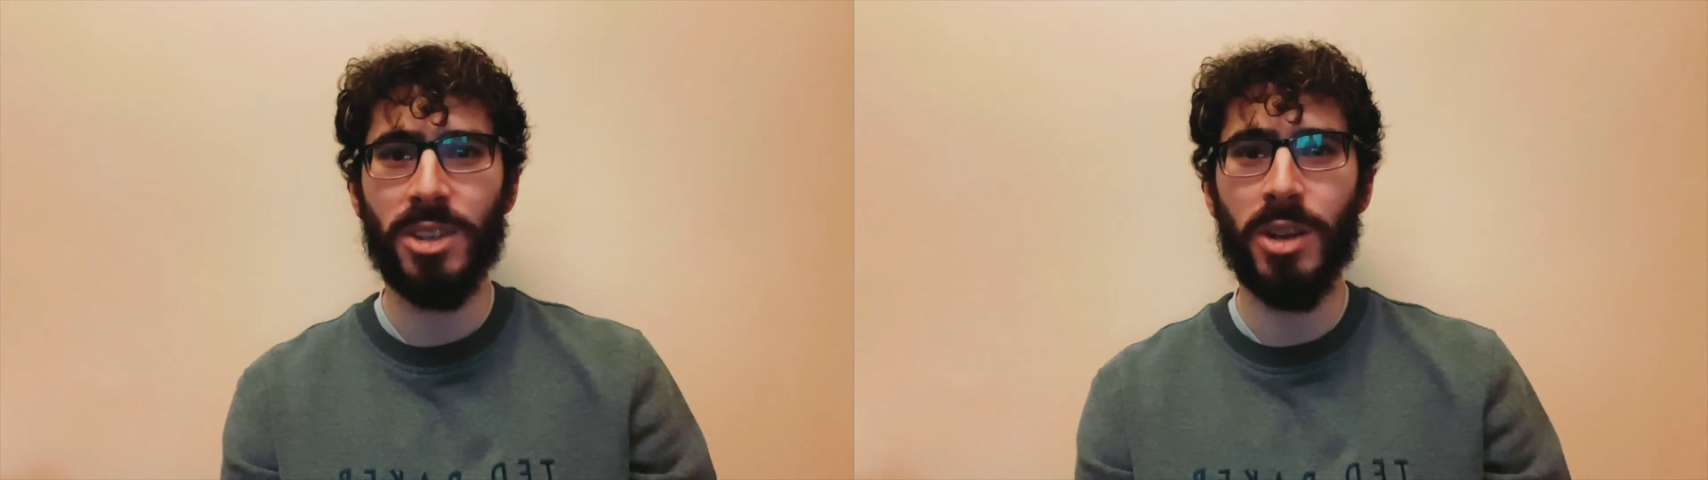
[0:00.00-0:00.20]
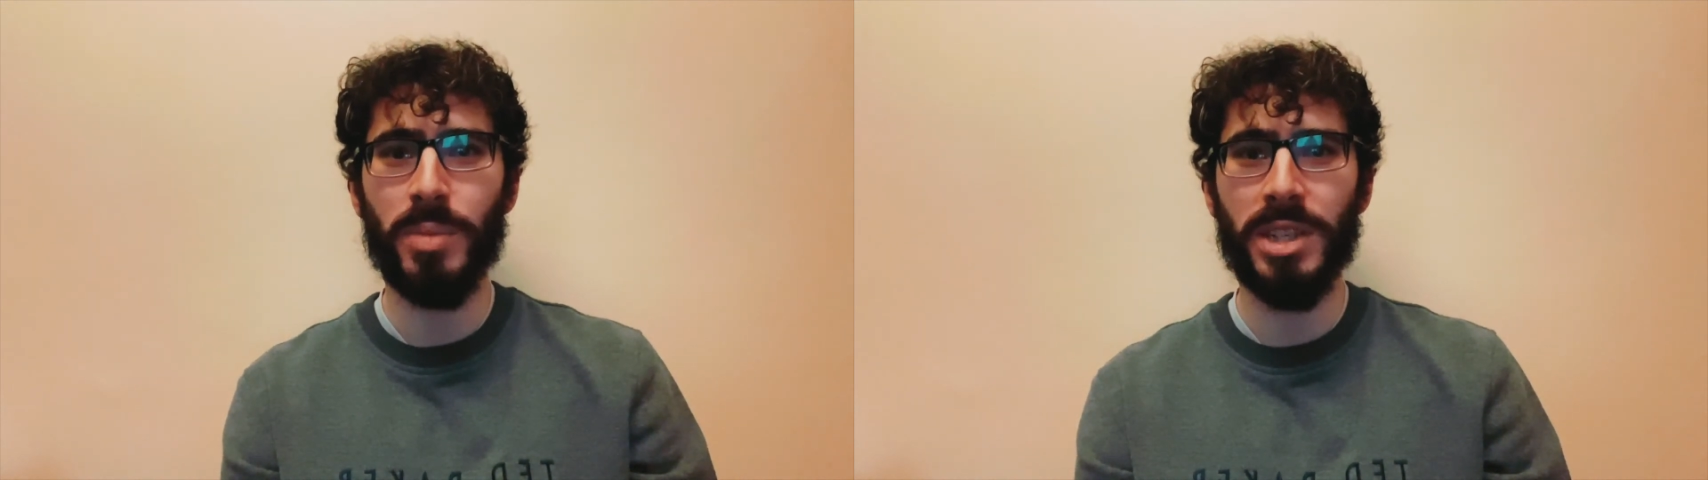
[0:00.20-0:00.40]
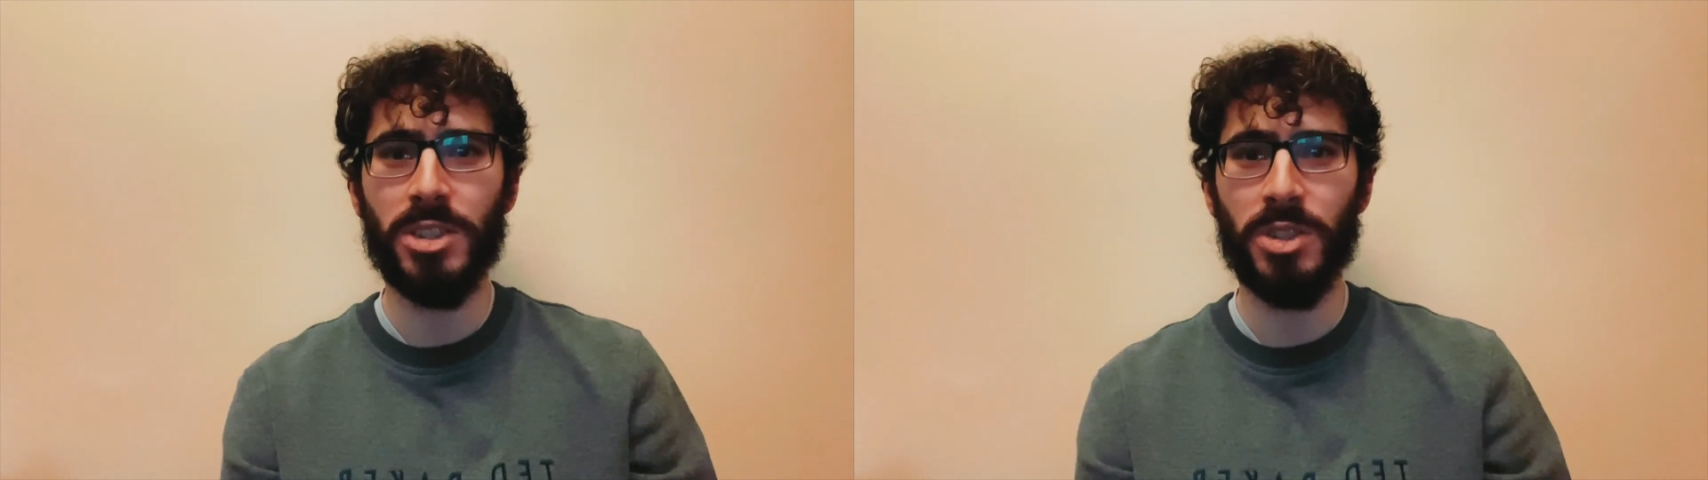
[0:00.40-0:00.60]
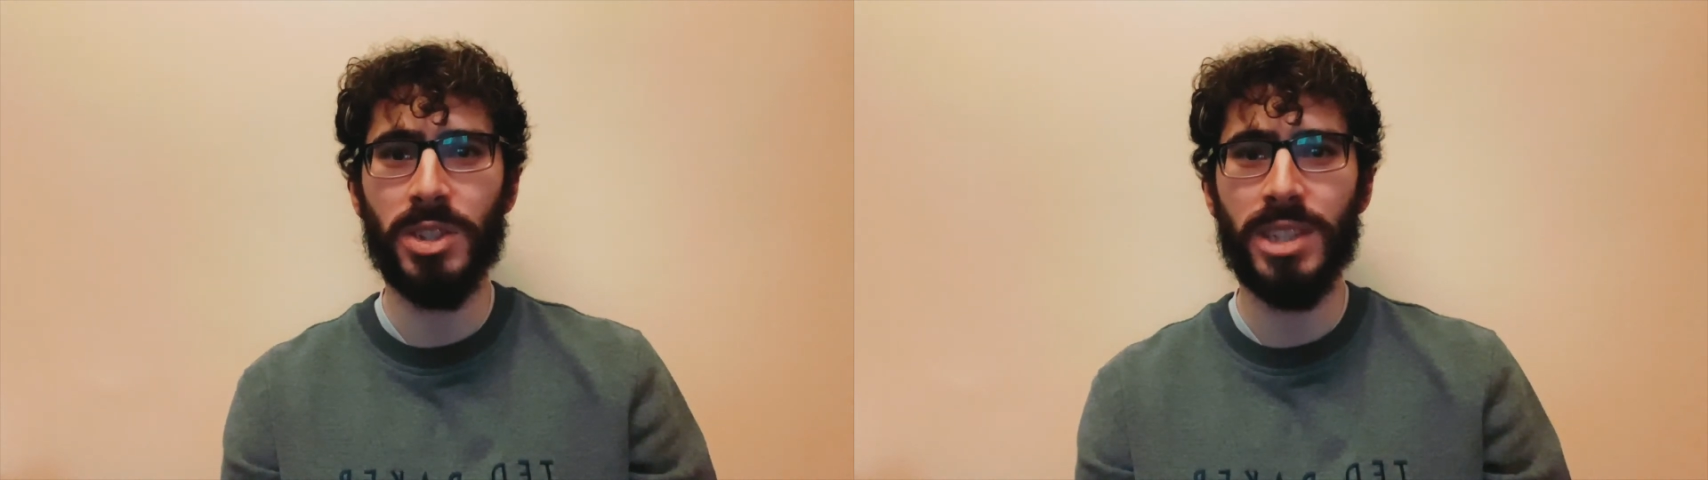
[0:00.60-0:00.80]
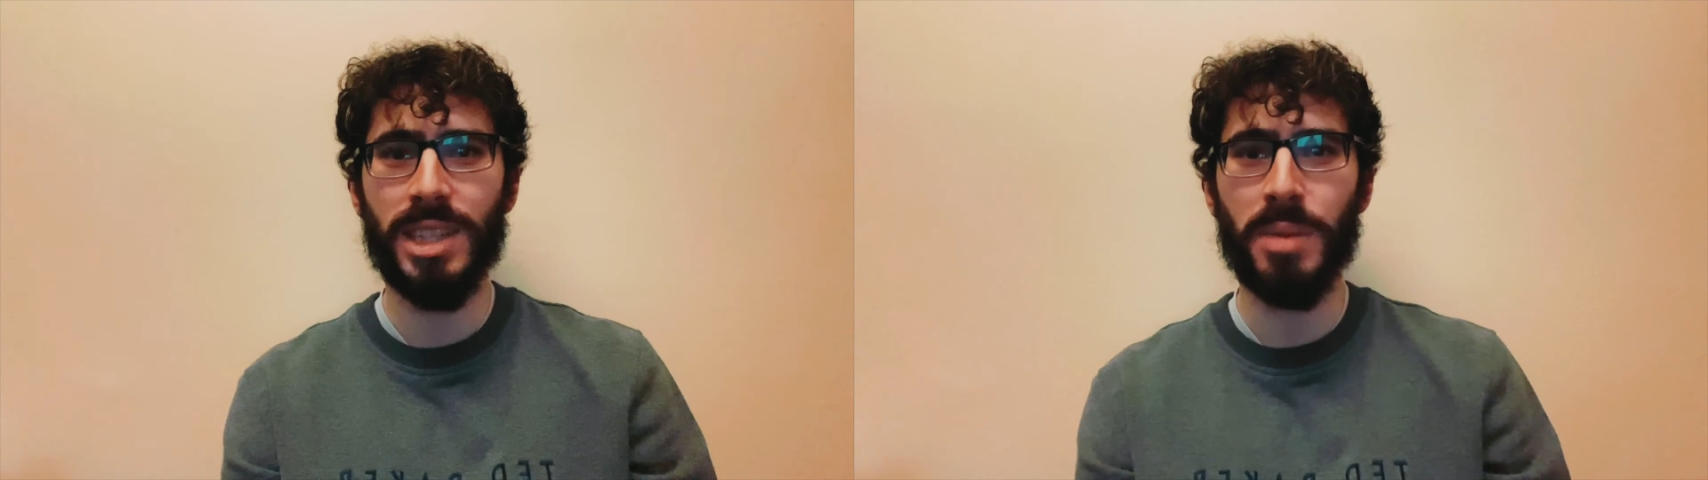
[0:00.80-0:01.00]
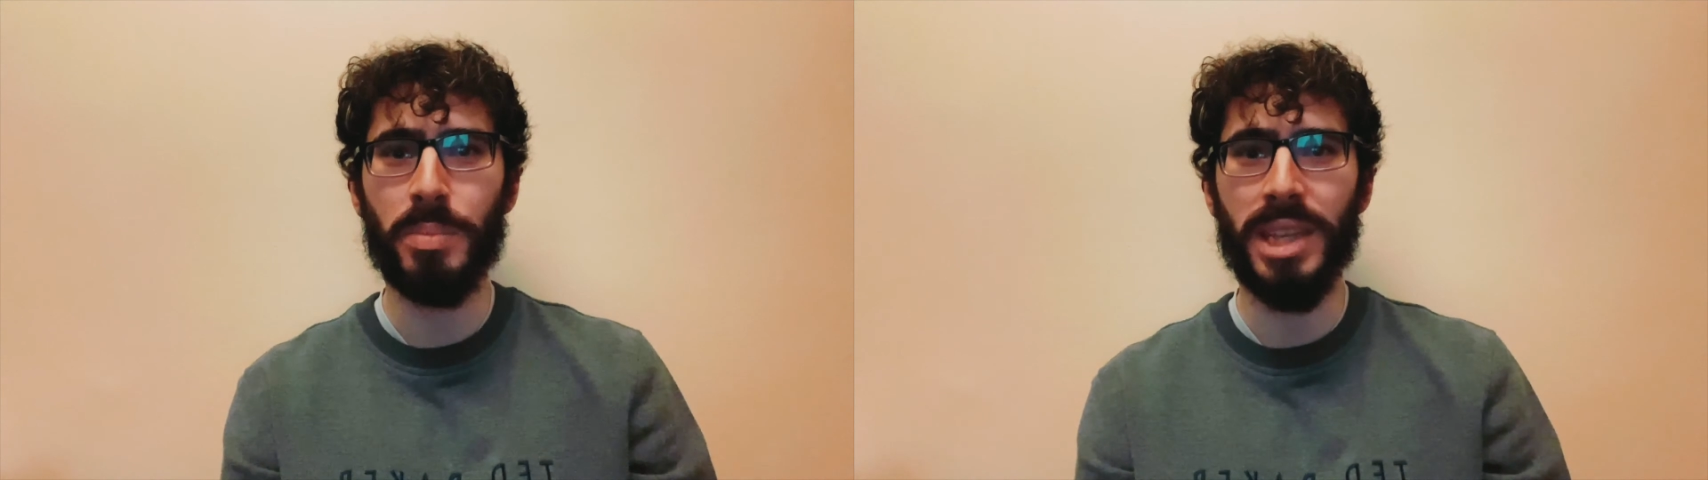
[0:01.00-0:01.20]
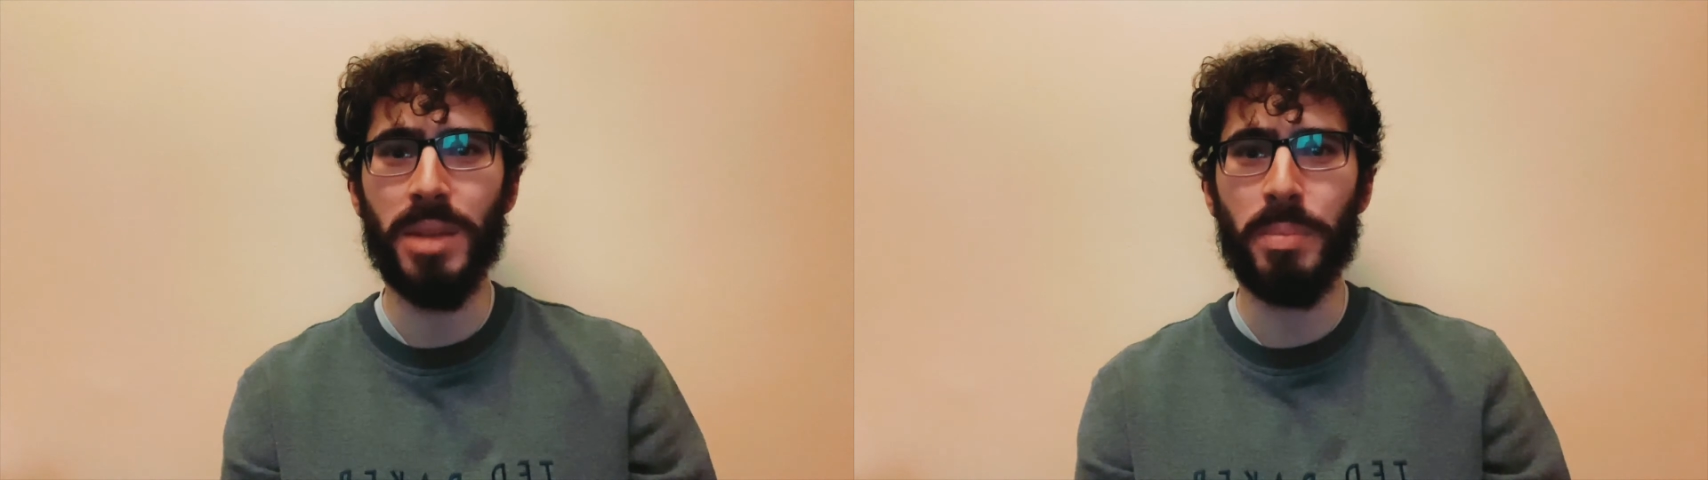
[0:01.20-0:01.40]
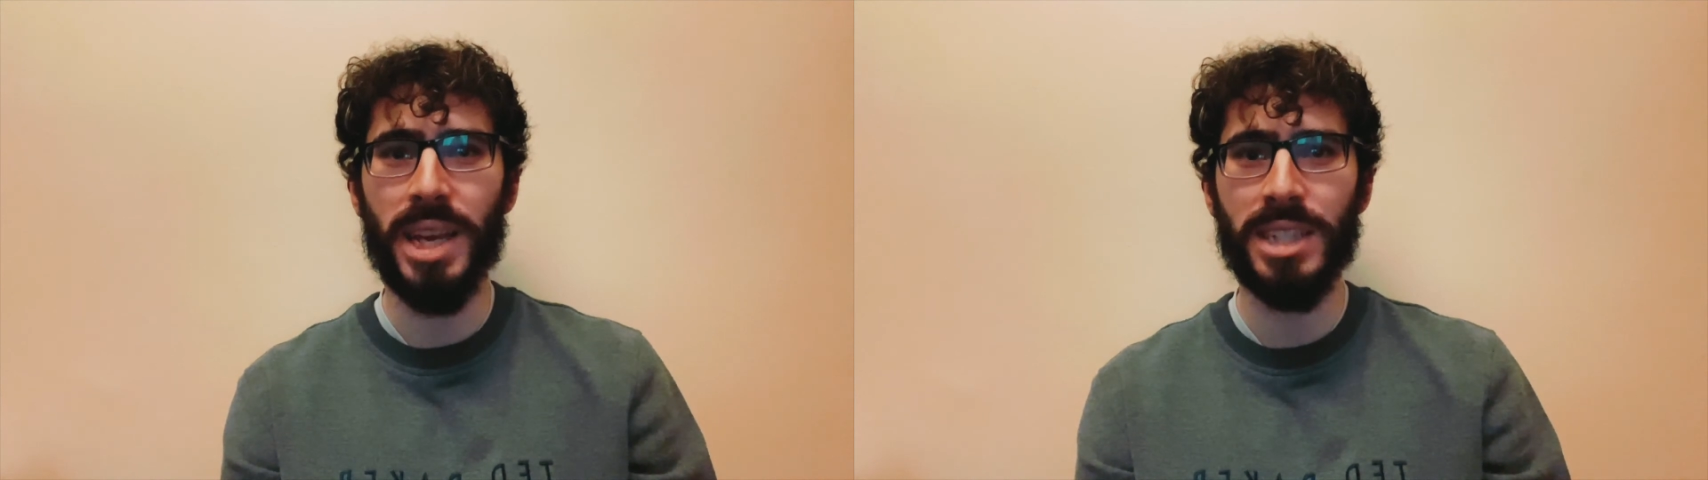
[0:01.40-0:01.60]
out of my students and be the
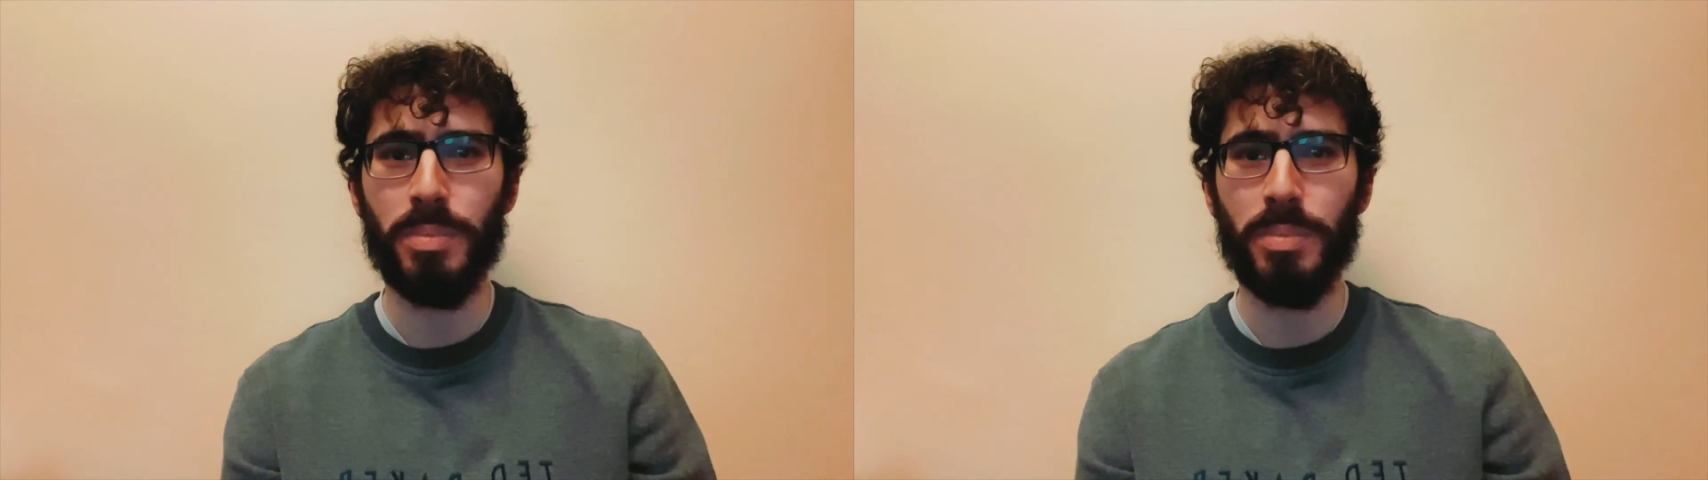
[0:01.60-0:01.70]
best